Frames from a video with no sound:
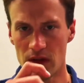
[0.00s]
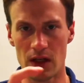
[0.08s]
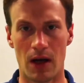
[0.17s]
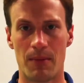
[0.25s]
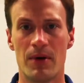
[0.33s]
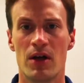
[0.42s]

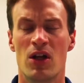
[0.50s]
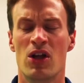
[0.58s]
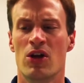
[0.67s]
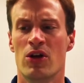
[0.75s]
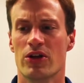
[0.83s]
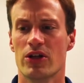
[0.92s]
Um,
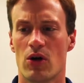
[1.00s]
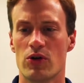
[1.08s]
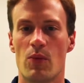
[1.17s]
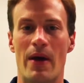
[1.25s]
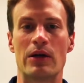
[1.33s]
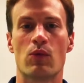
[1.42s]
you know,
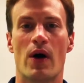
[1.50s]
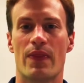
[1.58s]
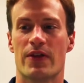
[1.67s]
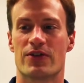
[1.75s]
no matter what the